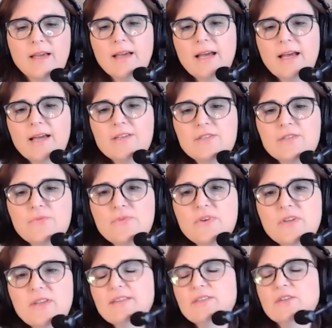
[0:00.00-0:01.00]
And do you
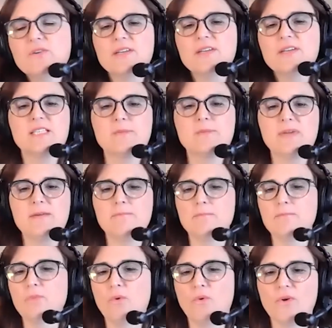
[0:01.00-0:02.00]
feel like there needs to be
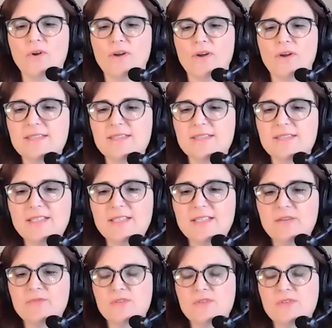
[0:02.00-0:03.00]
more
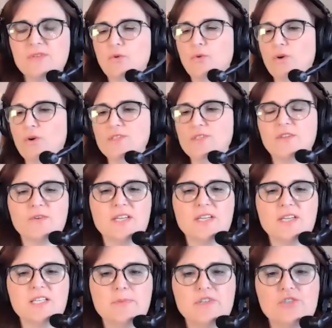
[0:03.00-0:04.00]
incentives, or do there
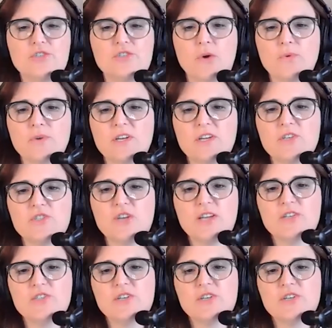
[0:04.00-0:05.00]
need to be zoning
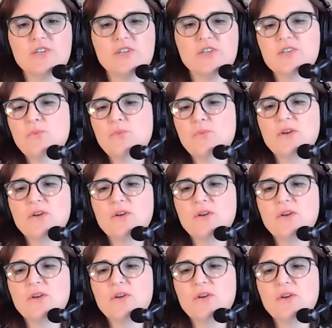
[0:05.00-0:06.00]
changes? What
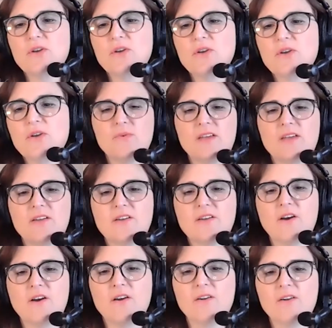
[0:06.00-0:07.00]
are that you
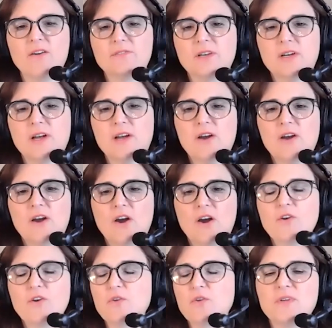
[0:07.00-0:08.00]
think are
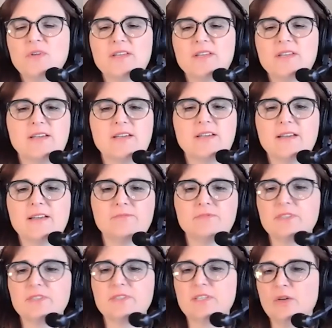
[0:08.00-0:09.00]
going to
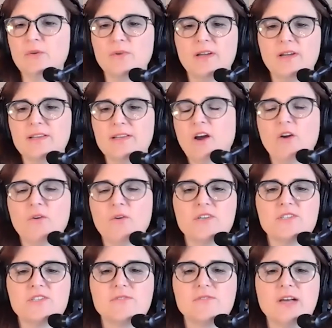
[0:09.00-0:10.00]
really,
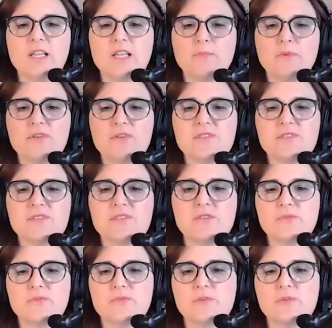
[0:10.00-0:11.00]
encourage developers
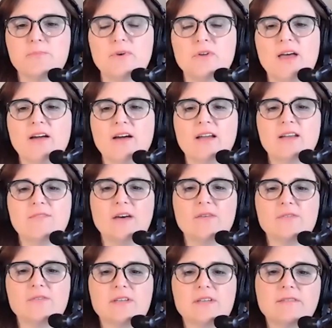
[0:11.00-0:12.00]
to build that kind
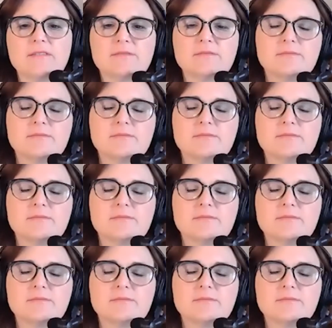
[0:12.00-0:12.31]
of housing?